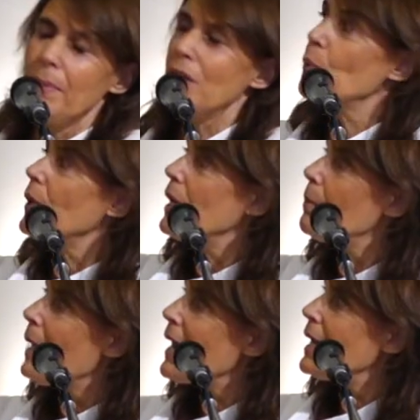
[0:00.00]

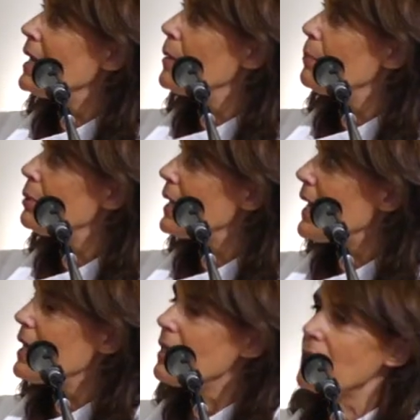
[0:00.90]
between many
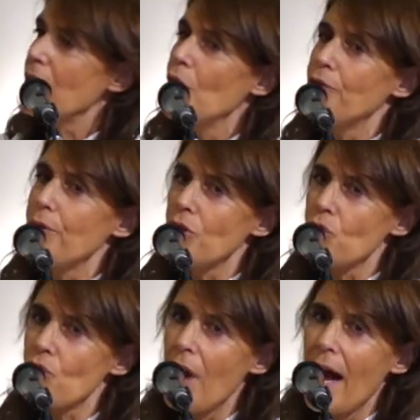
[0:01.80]
players for
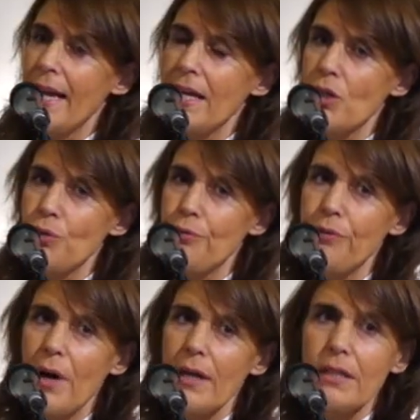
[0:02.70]
trying to
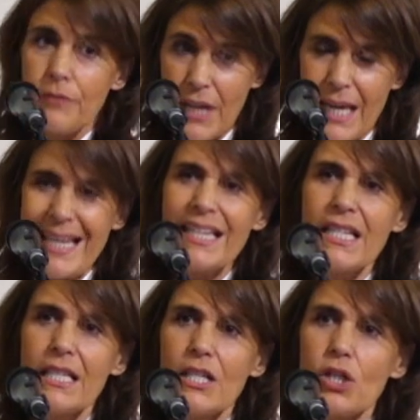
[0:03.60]
taking
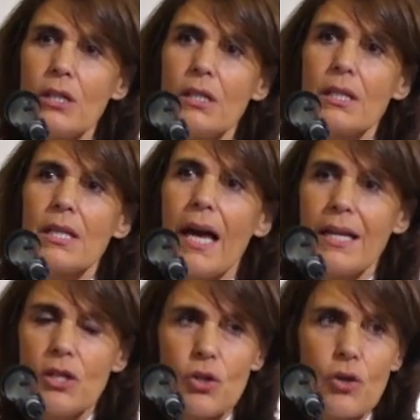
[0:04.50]
decisions
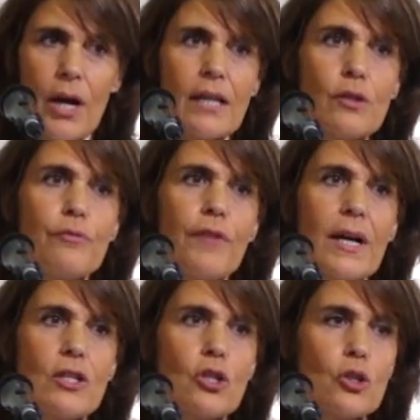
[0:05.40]
and trying to
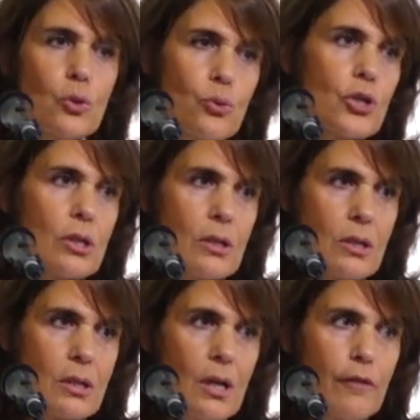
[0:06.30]
find
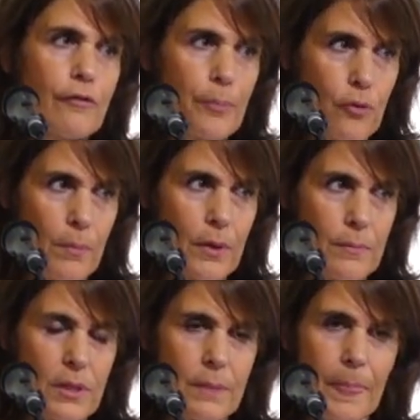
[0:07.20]
solutions for
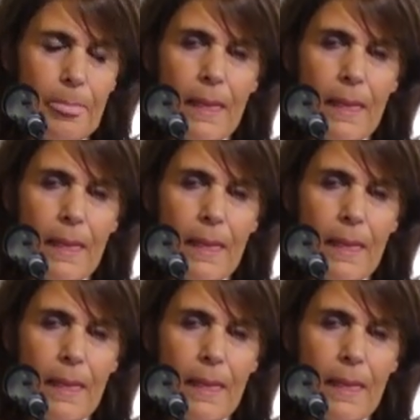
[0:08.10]
problems.